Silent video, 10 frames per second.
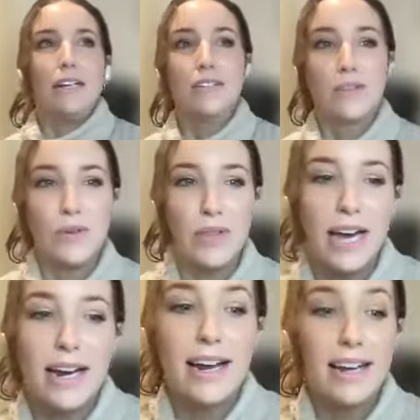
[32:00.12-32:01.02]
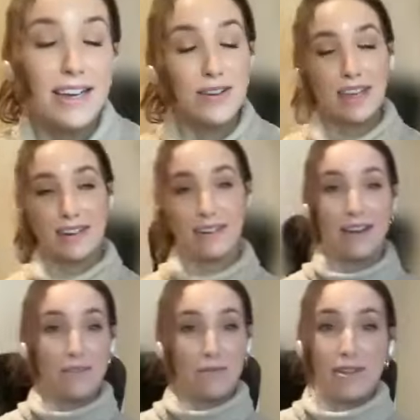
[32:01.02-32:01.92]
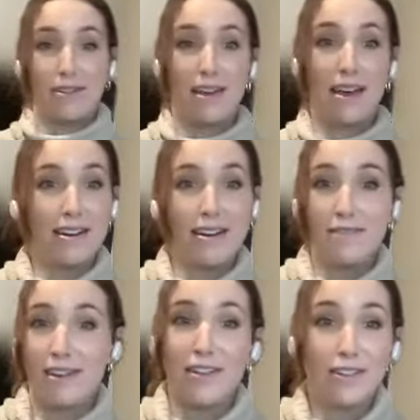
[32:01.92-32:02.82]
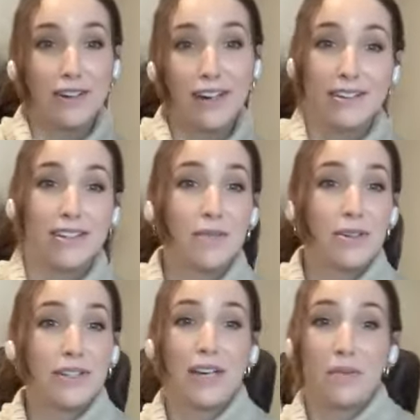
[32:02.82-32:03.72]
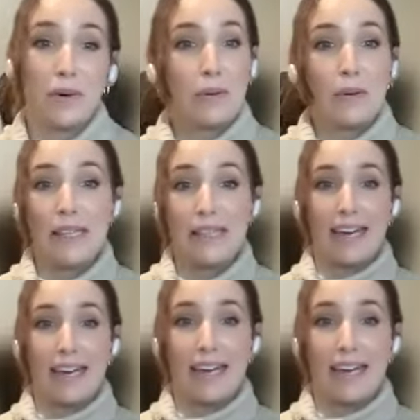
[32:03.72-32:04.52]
running us through that. I hear that a lot with a lot of the other customers I work with,